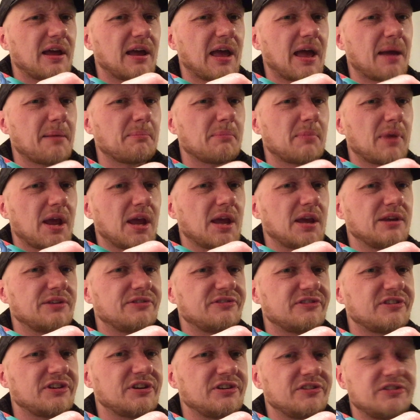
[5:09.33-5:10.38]

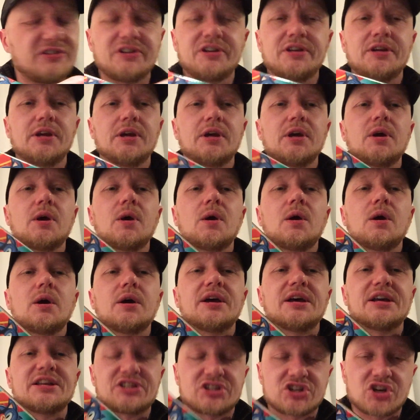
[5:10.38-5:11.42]
M-A-T-T.
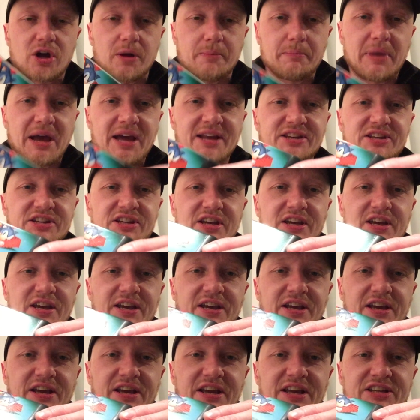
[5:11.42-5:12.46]
It's not matte.
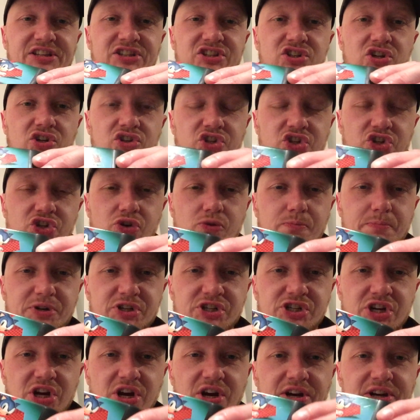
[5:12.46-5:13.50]
It's not super
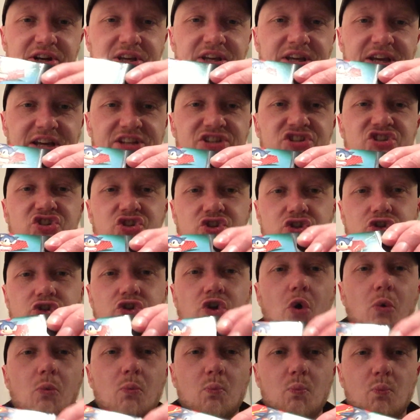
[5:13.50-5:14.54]
shiny. It's
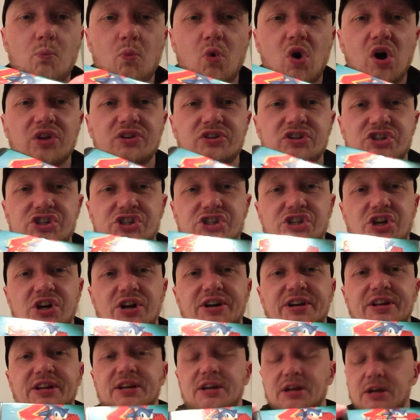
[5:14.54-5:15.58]
somewhat
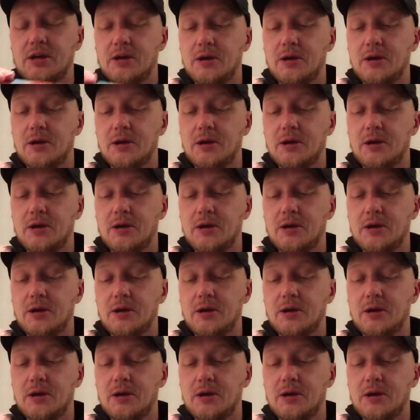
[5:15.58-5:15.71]
shiny.